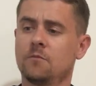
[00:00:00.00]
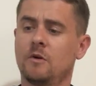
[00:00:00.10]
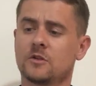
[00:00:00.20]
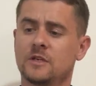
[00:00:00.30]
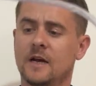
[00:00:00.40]

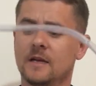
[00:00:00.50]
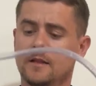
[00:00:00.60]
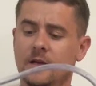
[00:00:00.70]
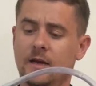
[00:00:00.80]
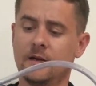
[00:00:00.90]
Bosh that in
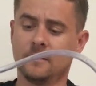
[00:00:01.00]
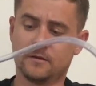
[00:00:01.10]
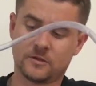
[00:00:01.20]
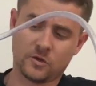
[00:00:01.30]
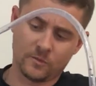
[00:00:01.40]
there,
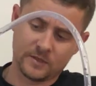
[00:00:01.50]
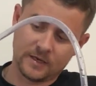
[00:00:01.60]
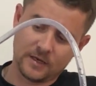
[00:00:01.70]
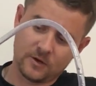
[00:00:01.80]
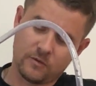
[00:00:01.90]
stops
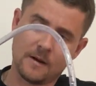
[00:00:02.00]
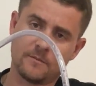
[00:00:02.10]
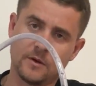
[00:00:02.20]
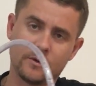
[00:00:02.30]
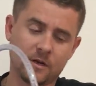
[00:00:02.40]
any crap
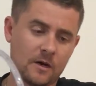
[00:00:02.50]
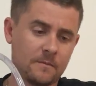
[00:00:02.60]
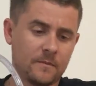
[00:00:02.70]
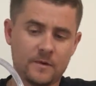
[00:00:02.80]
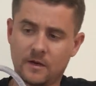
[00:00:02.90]
building
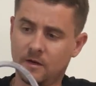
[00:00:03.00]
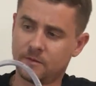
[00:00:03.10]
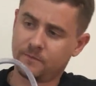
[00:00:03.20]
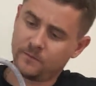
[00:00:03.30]
up, because